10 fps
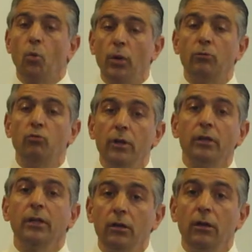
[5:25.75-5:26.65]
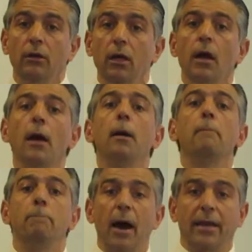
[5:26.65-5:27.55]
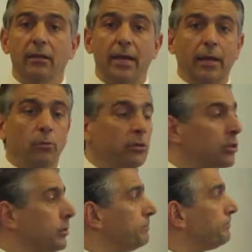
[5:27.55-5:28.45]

with really good body language.